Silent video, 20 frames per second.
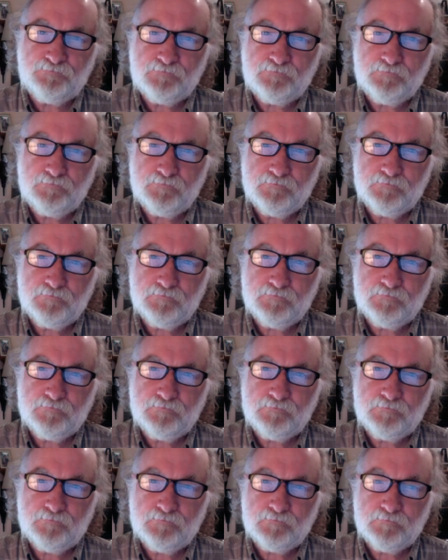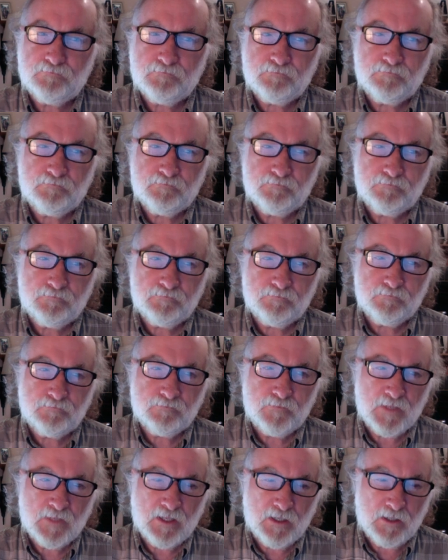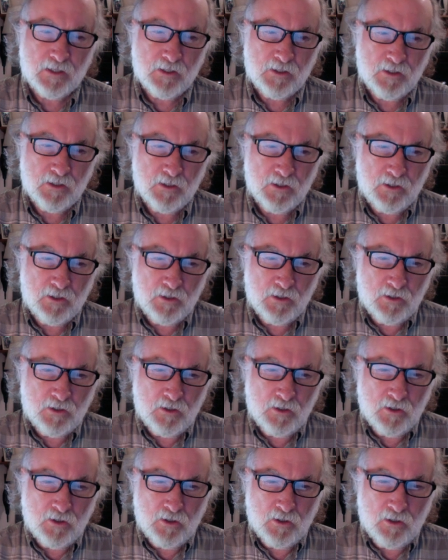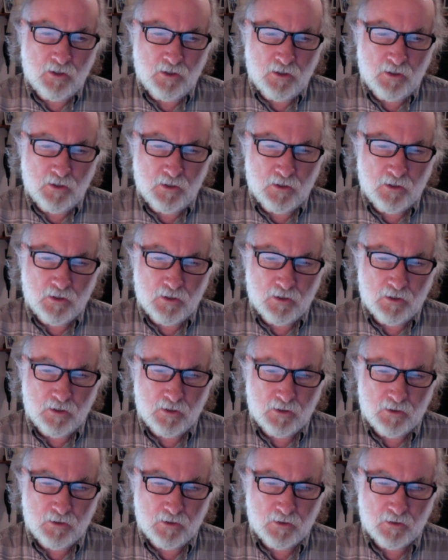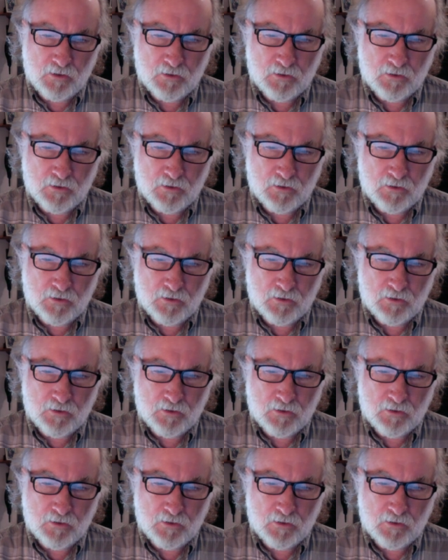(no one is talking)